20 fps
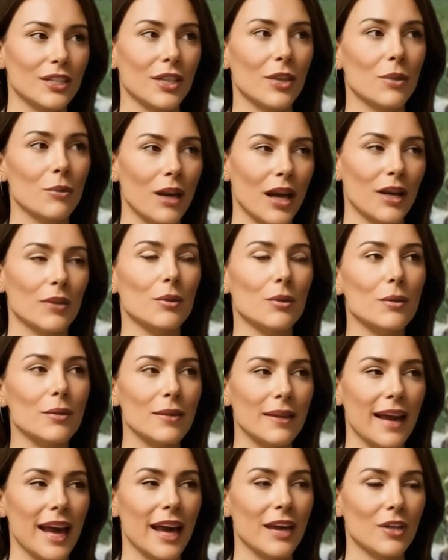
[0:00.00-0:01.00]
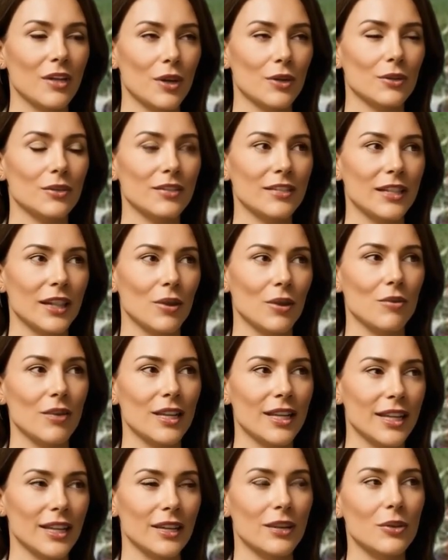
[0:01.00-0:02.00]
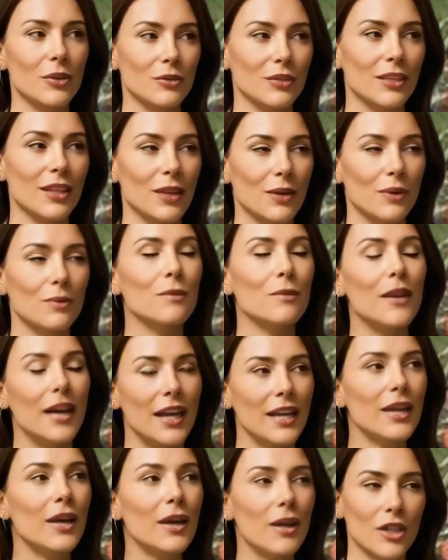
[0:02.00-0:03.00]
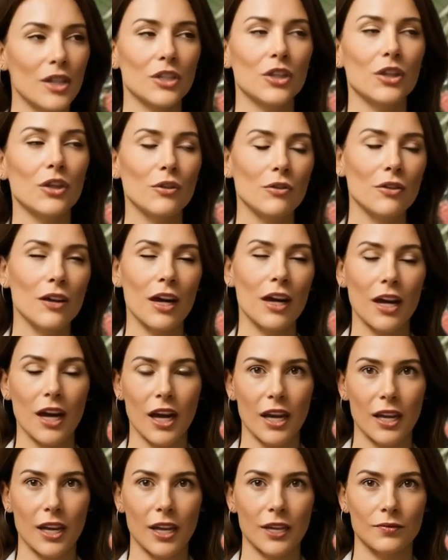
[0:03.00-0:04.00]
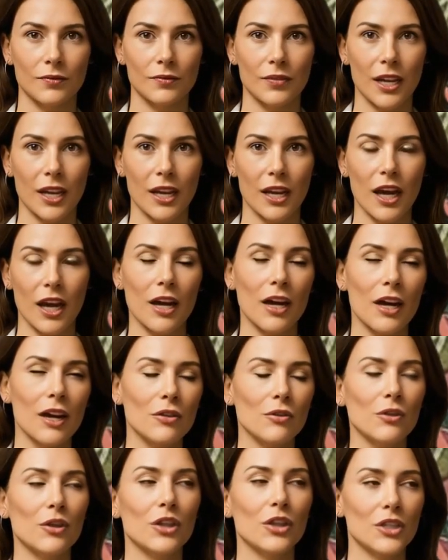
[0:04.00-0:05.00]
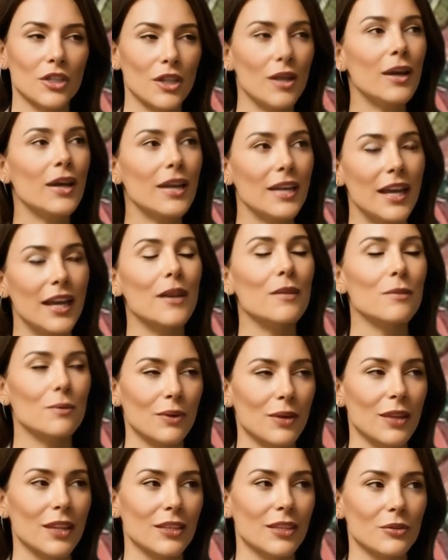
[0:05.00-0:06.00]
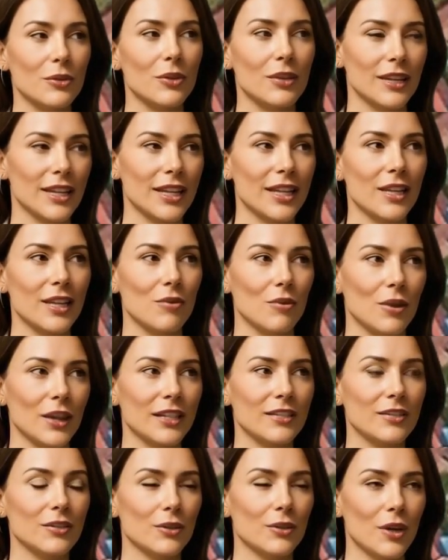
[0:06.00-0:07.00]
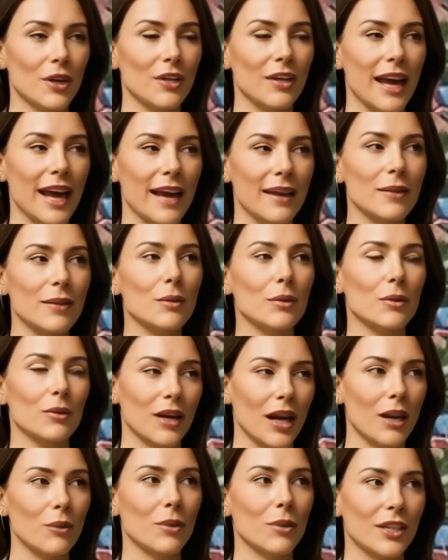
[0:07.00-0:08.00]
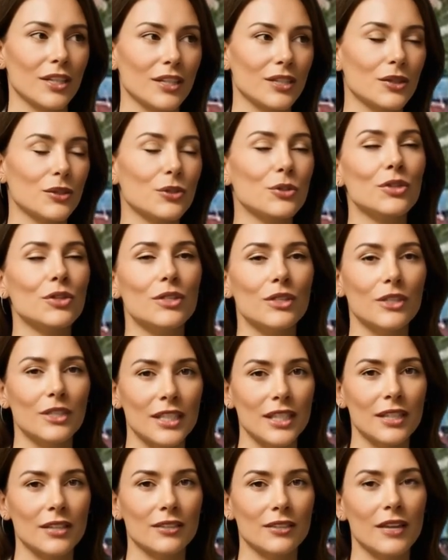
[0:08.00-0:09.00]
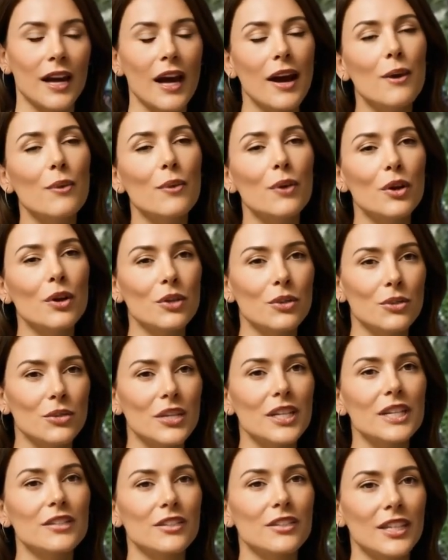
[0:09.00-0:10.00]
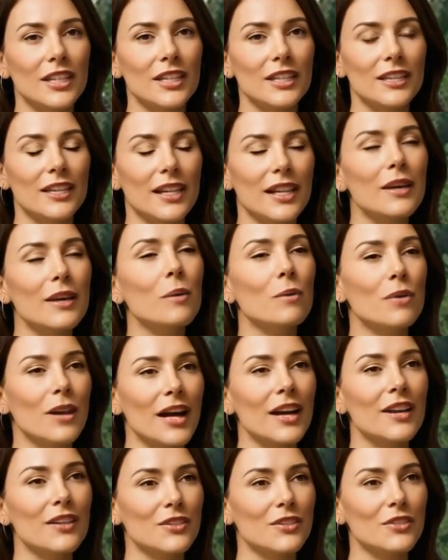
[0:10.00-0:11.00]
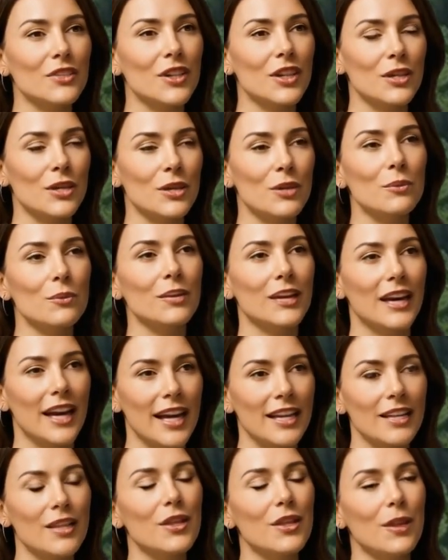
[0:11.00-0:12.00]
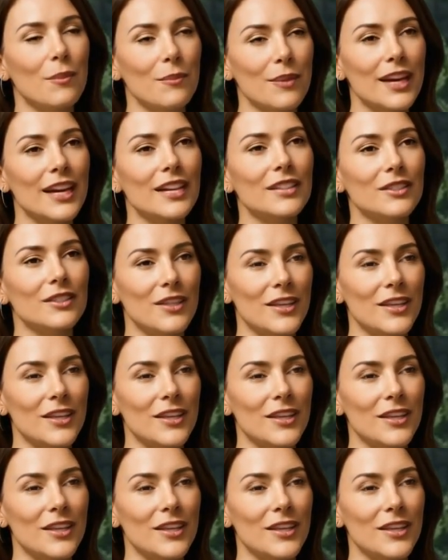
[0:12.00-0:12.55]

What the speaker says: The real magic of pelvic floor work is how it connects every part of the sexual system, from blood flow to nerve signaling to muscle control. When this area is active and strong, everything else starts working better. You